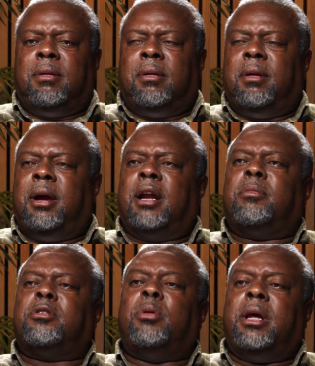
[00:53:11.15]

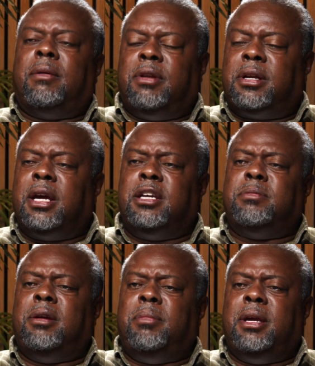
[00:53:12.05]
animals, whatever the case
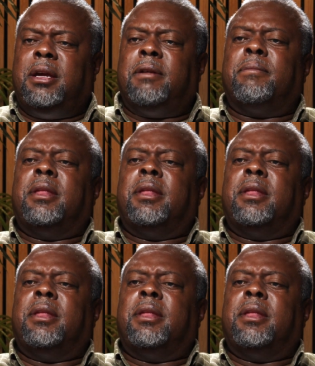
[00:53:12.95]
may be,